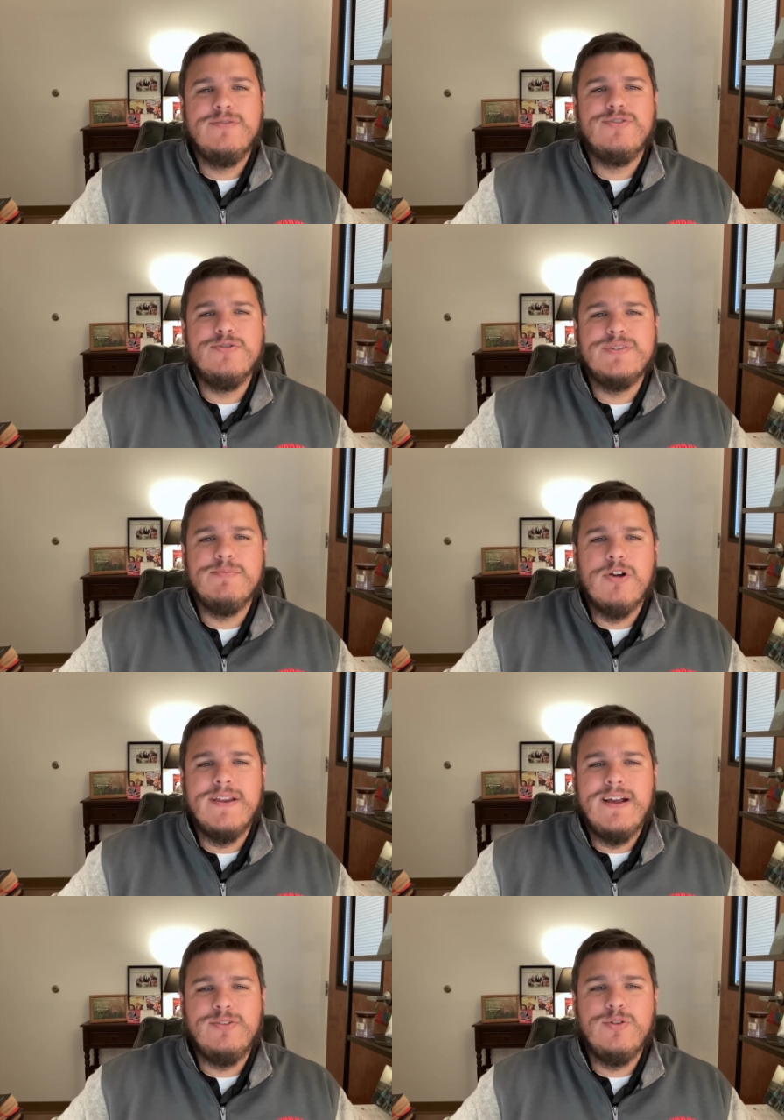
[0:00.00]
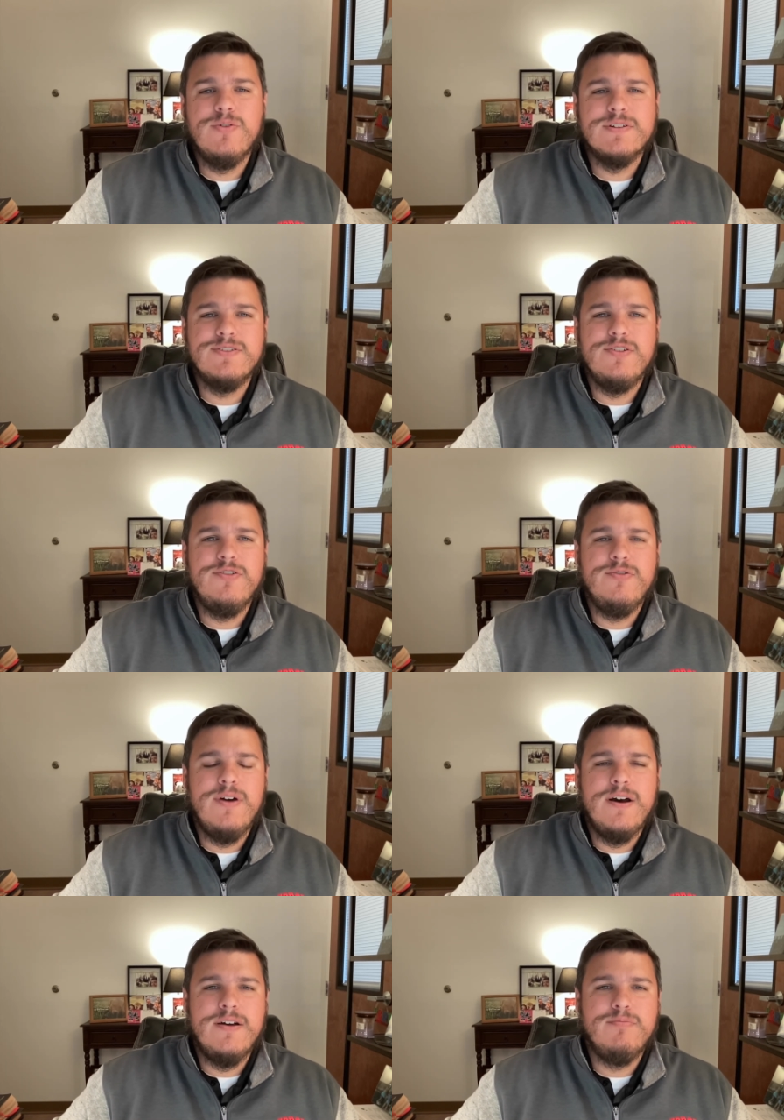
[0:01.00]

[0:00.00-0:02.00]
through Cimarron Outdoors, through uh,